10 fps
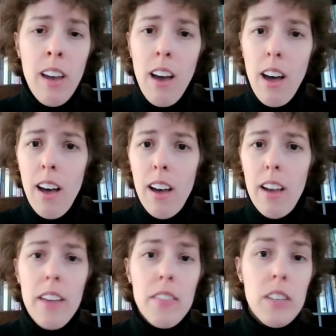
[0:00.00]

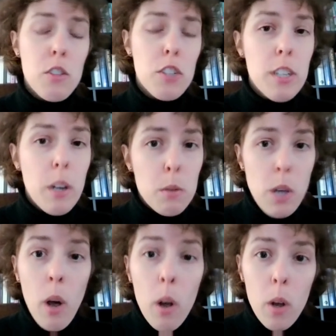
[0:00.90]
And then she goes
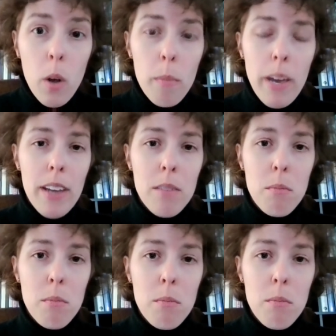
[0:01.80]
home and
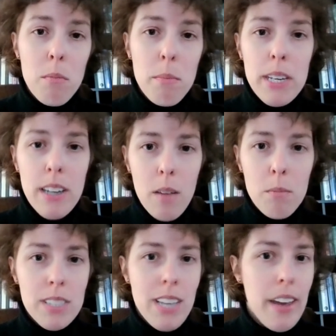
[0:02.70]
becomes
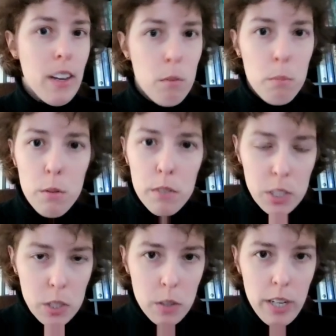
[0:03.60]
the head of a movie
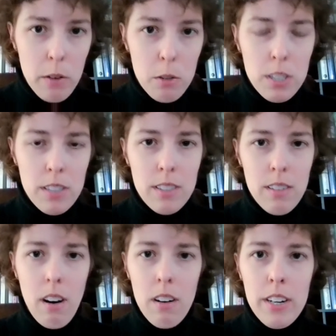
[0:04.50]
studio. She's
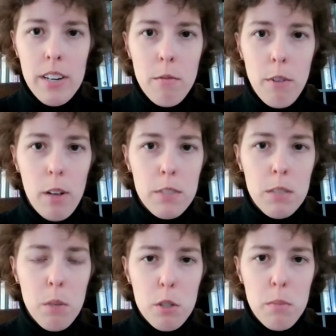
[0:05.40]
already involved in
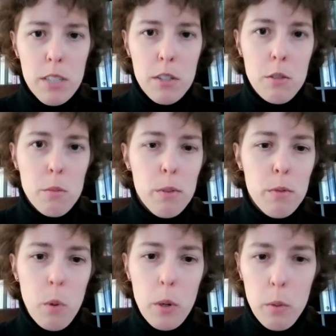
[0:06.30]
motion pictures
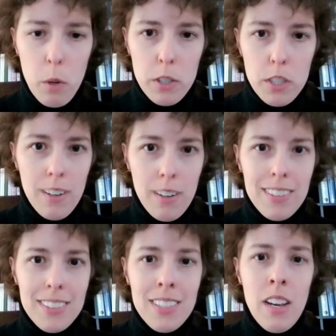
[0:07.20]
before the war starts,
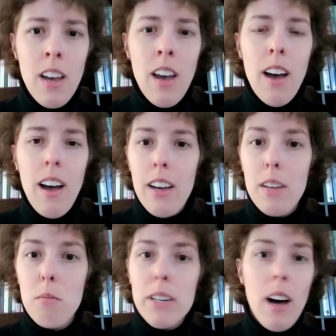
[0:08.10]

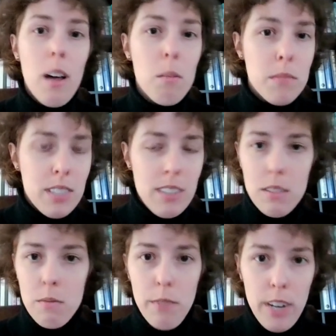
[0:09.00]
and becomes this
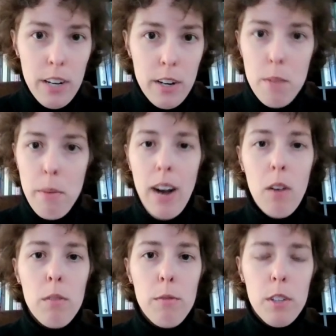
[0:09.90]
very
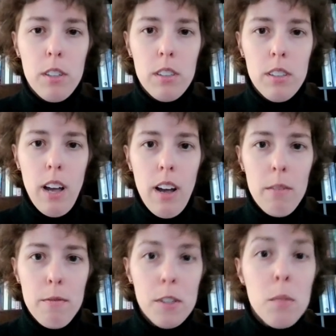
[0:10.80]
powerful
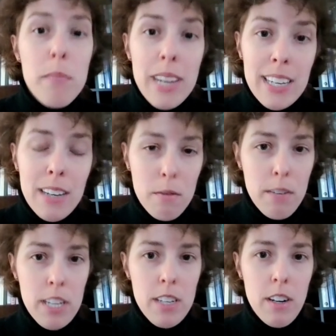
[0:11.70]
filmmaking
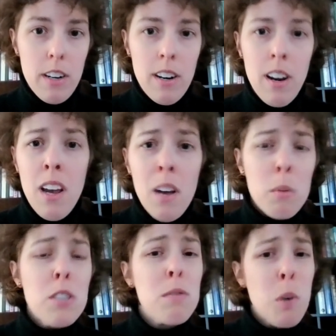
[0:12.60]
figure,
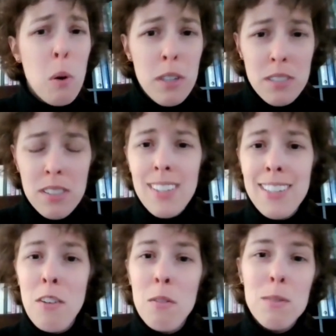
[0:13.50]
which of course,
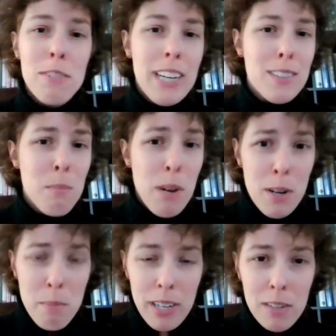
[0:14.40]
reflects
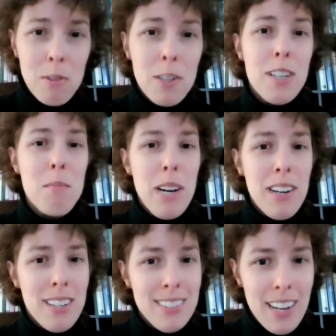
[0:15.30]
Mary Pickford and
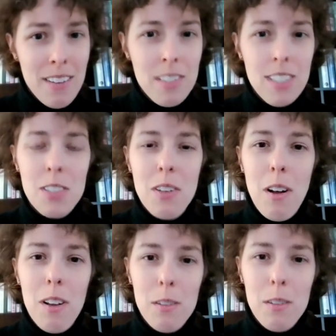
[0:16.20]
Marion Davies and
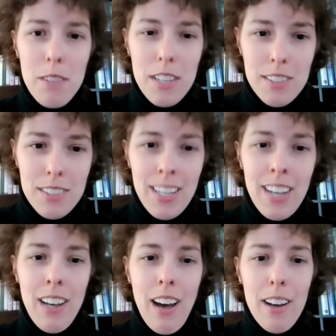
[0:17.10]
all of these
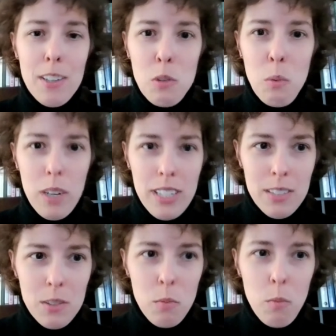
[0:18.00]

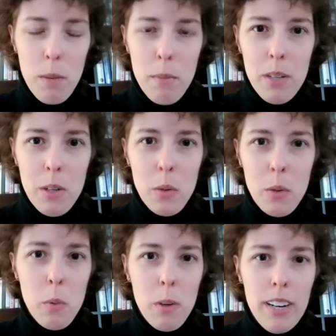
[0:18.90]
20s women who
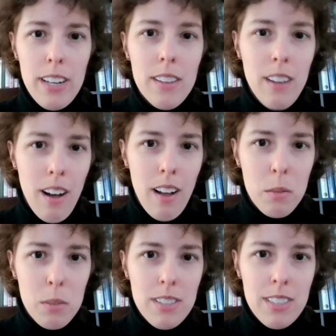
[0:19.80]
were in the
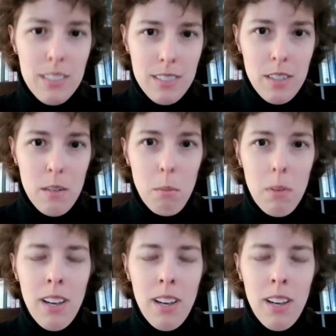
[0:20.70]
Hollywood system.